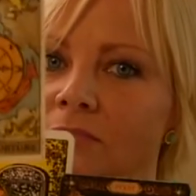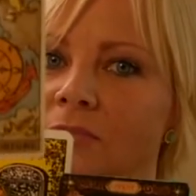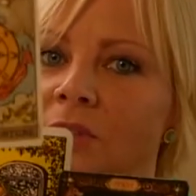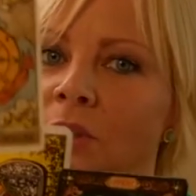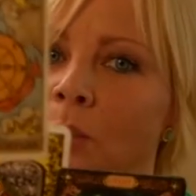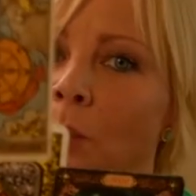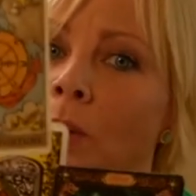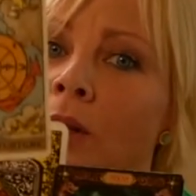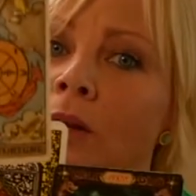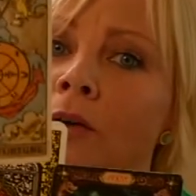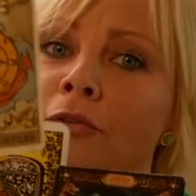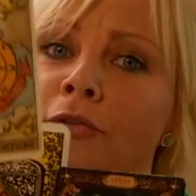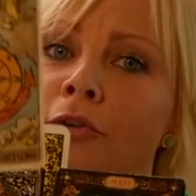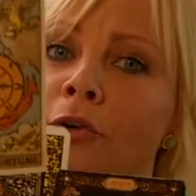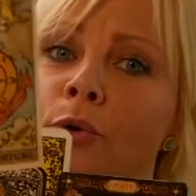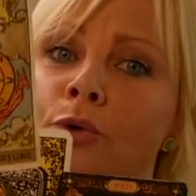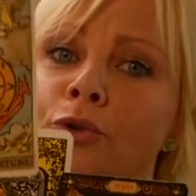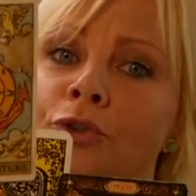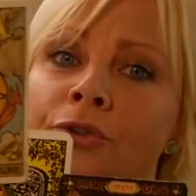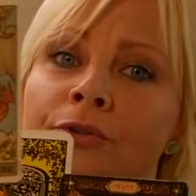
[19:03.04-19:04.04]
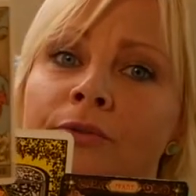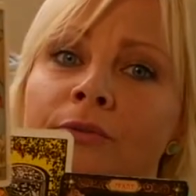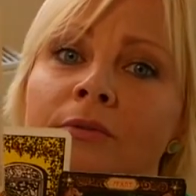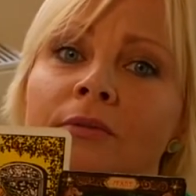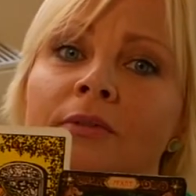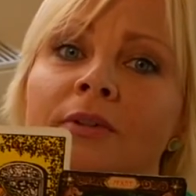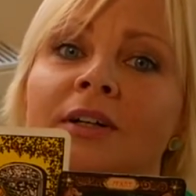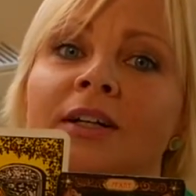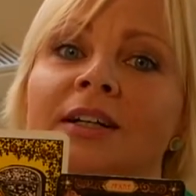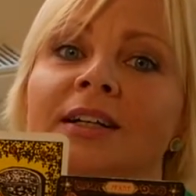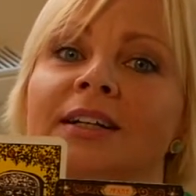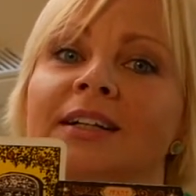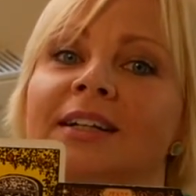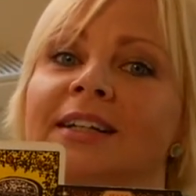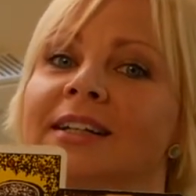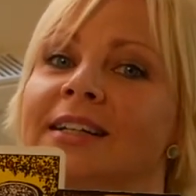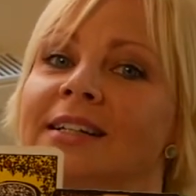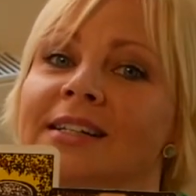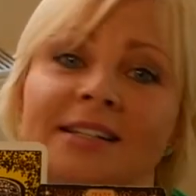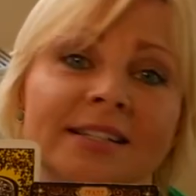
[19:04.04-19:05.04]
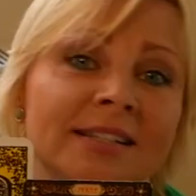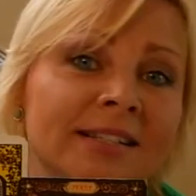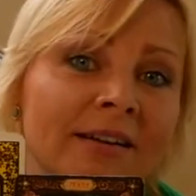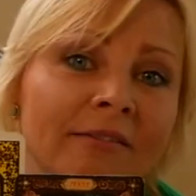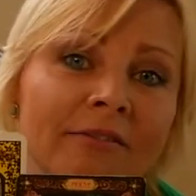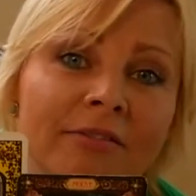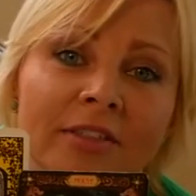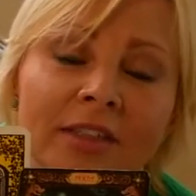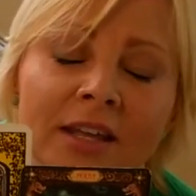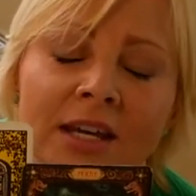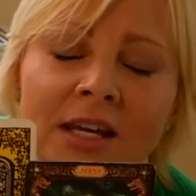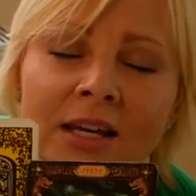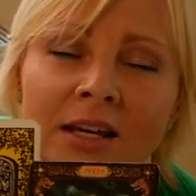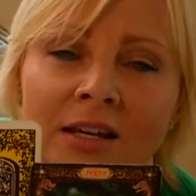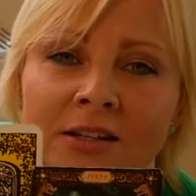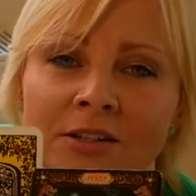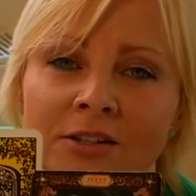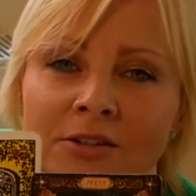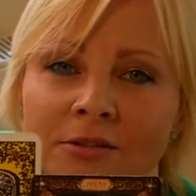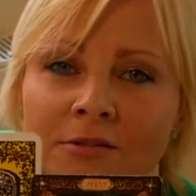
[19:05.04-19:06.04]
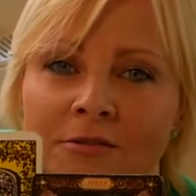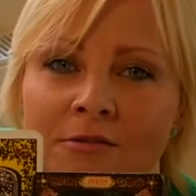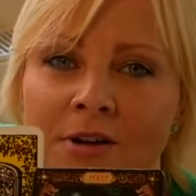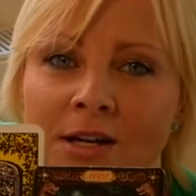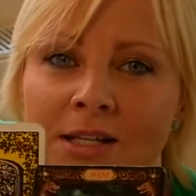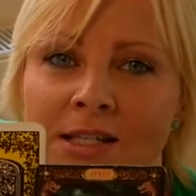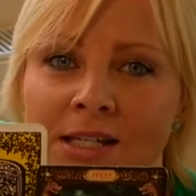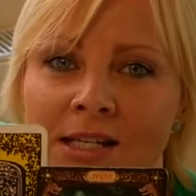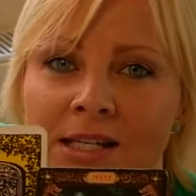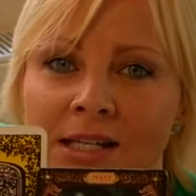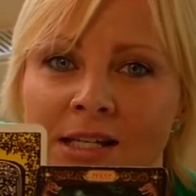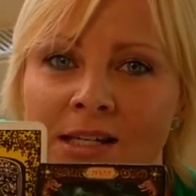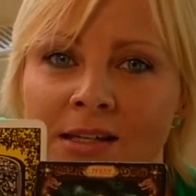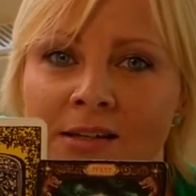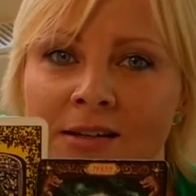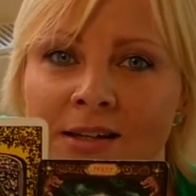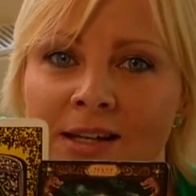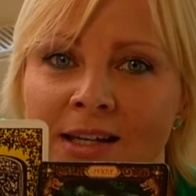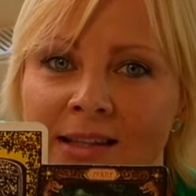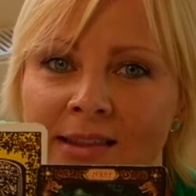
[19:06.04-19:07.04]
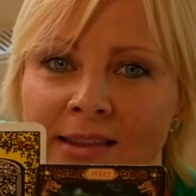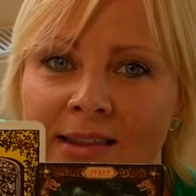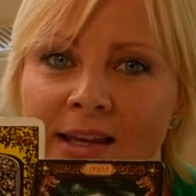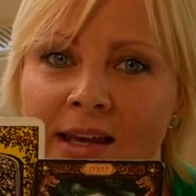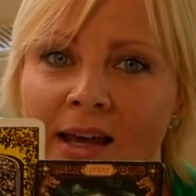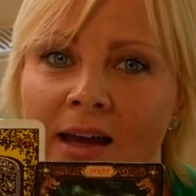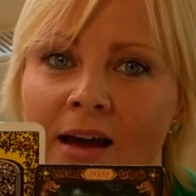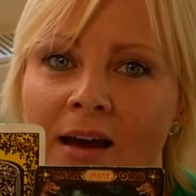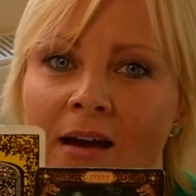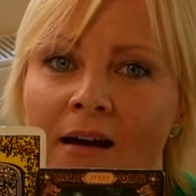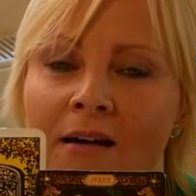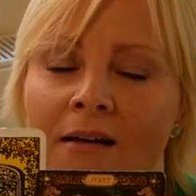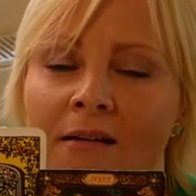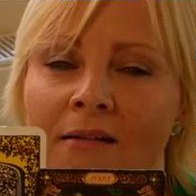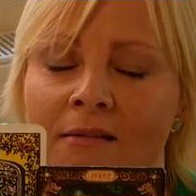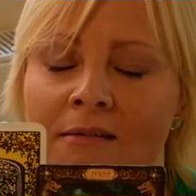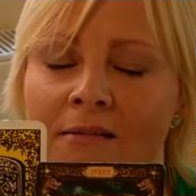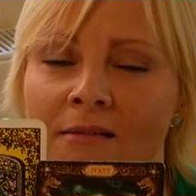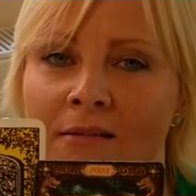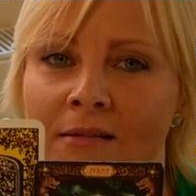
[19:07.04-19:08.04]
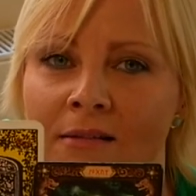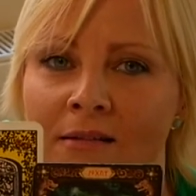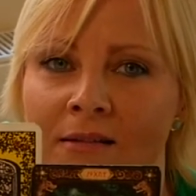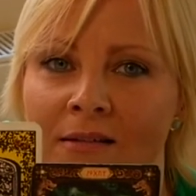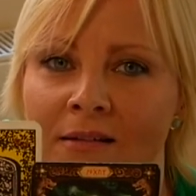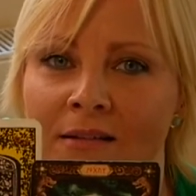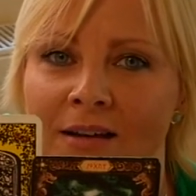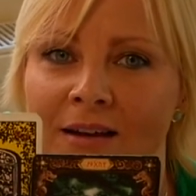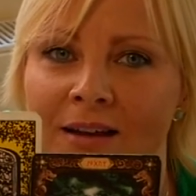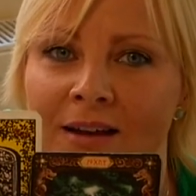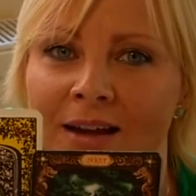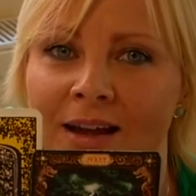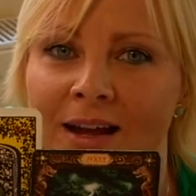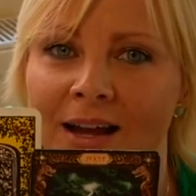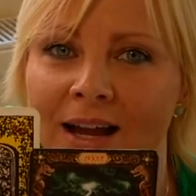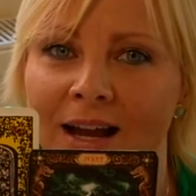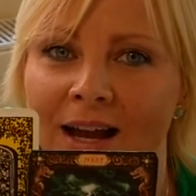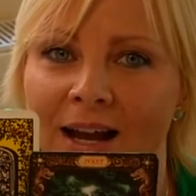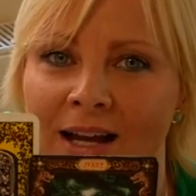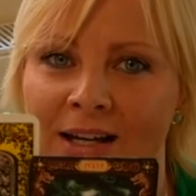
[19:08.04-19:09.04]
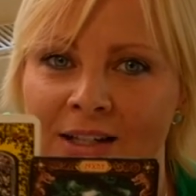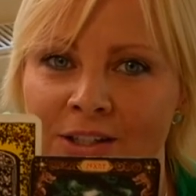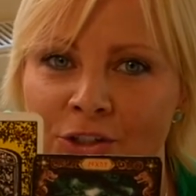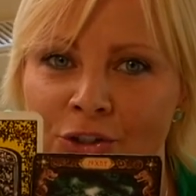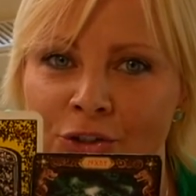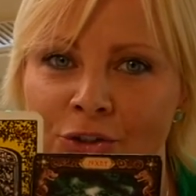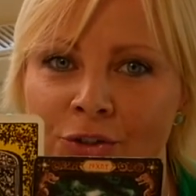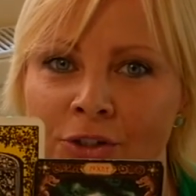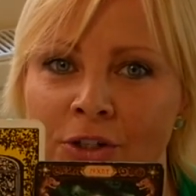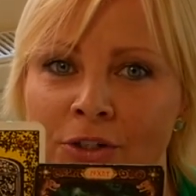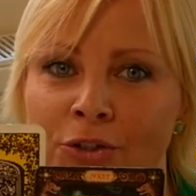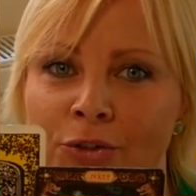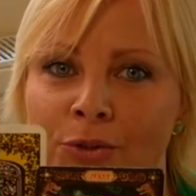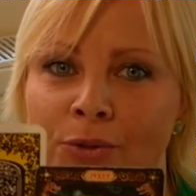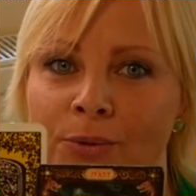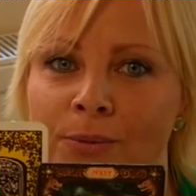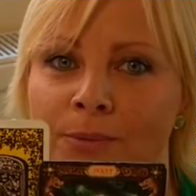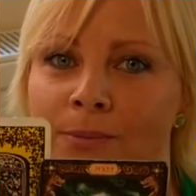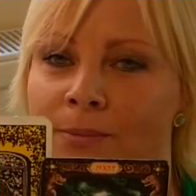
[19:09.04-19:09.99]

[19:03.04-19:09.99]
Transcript: The Wheel of Fortune. Something is already in the air, and it's just to